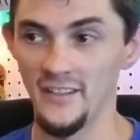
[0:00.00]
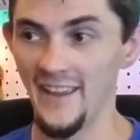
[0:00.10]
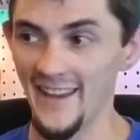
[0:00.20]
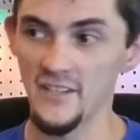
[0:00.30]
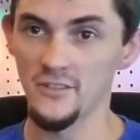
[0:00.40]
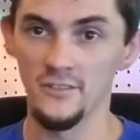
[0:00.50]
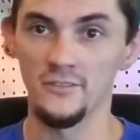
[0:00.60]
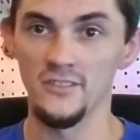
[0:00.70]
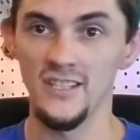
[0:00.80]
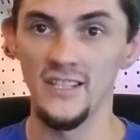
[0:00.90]
external
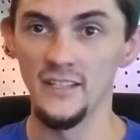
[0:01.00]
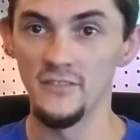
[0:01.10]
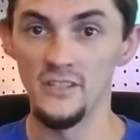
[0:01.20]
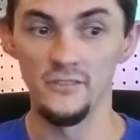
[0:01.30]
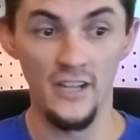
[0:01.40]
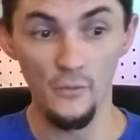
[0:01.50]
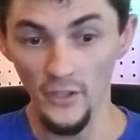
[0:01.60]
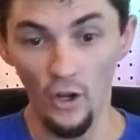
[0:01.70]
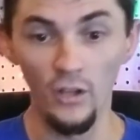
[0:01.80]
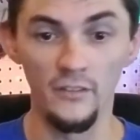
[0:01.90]
slave cylinder. I want
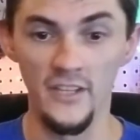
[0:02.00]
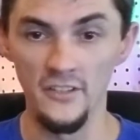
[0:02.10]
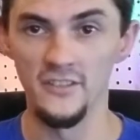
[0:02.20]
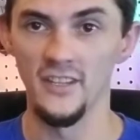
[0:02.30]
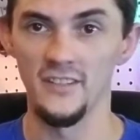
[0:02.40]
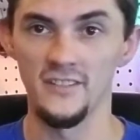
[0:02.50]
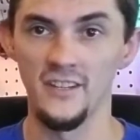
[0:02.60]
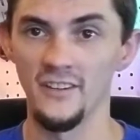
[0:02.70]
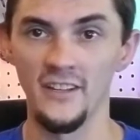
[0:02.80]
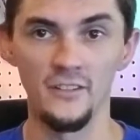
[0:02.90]
all of the good things
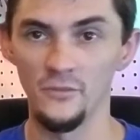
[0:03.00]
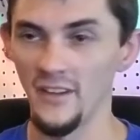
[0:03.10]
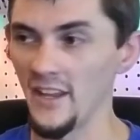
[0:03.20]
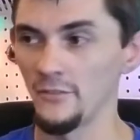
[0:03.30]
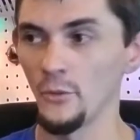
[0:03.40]
here. I don't ever